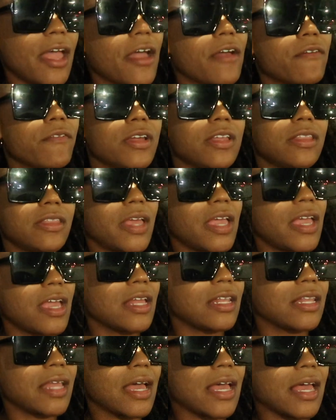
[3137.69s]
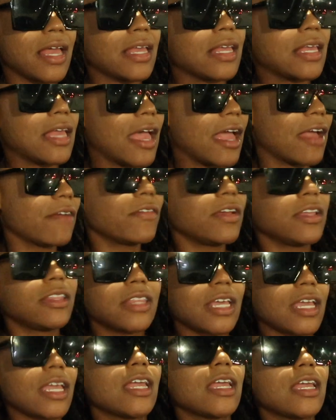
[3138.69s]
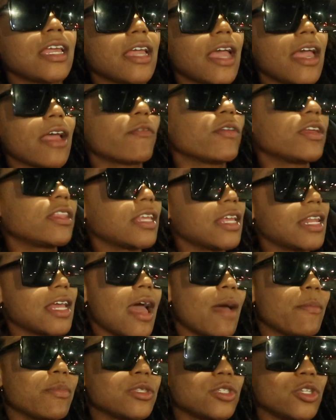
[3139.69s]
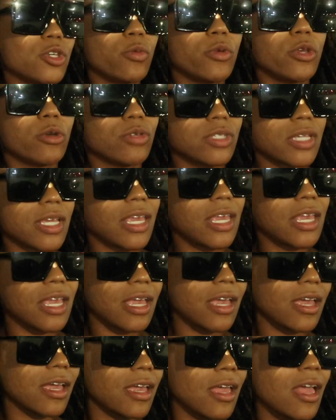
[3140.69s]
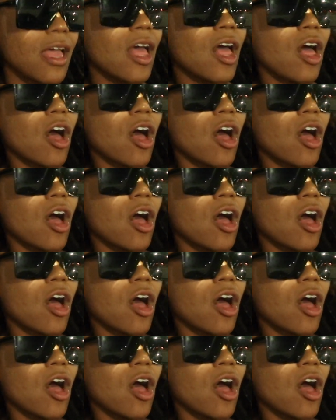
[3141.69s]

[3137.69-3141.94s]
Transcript: everything that everything, everything that happened to you when you was a kid,